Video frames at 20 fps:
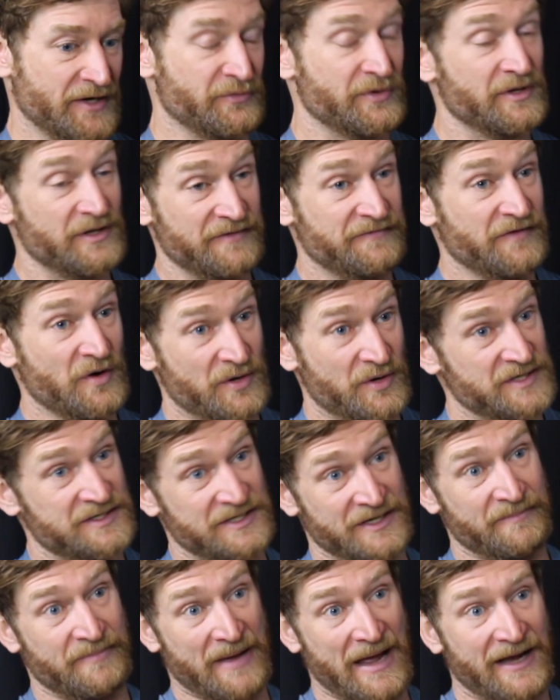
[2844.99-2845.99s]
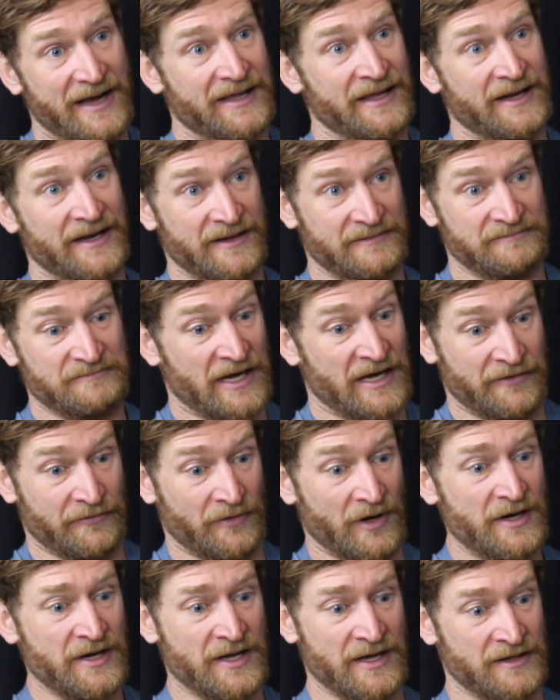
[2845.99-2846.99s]
really focusing back in and on
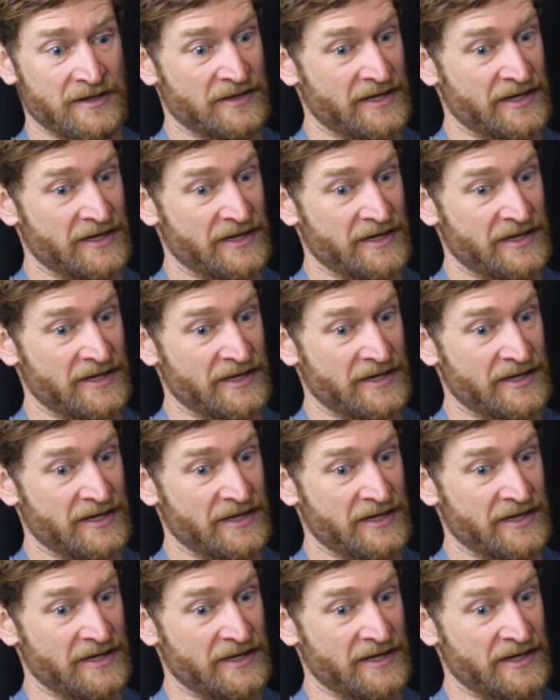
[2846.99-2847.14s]
running,